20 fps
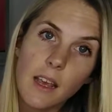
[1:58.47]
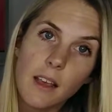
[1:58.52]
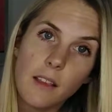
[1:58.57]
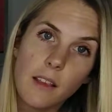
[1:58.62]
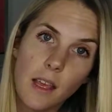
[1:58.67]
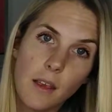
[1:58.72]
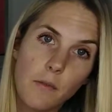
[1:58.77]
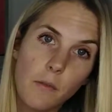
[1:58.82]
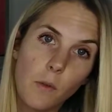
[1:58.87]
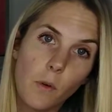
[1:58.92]

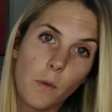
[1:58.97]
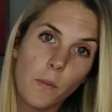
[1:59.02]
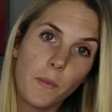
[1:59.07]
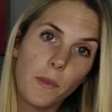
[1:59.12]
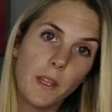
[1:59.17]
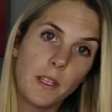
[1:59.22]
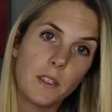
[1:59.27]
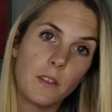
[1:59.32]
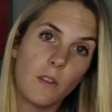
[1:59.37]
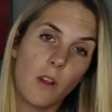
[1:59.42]
Therefore,
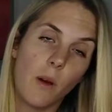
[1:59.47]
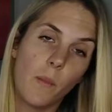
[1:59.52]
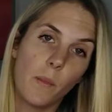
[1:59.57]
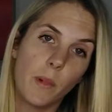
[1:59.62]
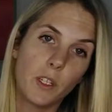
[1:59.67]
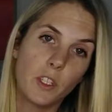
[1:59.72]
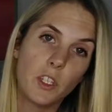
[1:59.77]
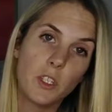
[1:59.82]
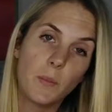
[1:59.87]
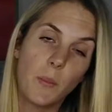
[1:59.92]
there's not
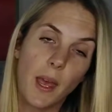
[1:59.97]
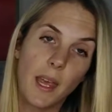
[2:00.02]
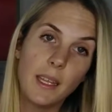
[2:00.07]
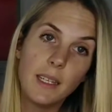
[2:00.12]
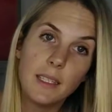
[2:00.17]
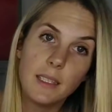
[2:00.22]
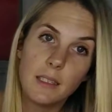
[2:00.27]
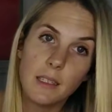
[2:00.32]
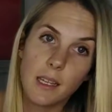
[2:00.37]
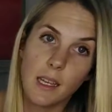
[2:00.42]
much
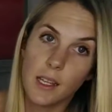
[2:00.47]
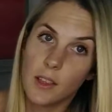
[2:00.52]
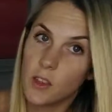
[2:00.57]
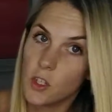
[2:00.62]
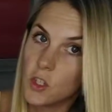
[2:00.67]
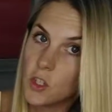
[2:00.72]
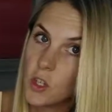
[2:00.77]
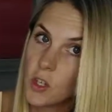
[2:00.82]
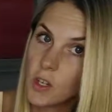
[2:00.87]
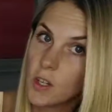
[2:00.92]
space to get the
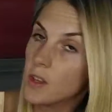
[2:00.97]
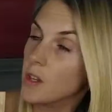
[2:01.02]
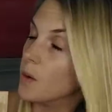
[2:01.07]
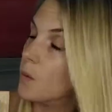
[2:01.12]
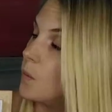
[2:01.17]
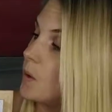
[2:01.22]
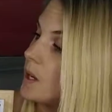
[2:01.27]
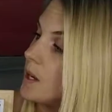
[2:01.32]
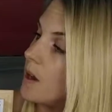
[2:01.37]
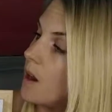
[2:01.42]
sugar
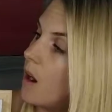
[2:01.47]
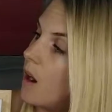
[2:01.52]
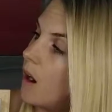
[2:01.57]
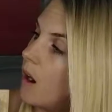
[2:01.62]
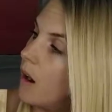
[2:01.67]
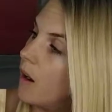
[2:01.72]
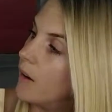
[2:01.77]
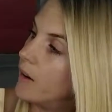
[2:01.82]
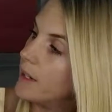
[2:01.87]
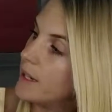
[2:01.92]
that we
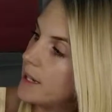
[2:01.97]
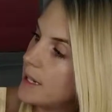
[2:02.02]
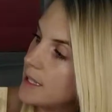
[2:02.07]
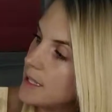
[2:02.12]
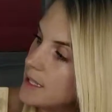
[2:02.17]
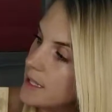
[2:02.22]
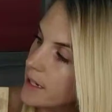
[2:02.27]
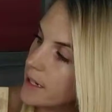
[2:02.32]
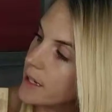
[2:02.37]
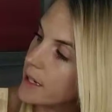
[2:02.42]
are
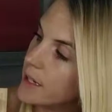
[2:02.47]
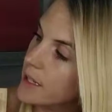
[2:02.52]
eating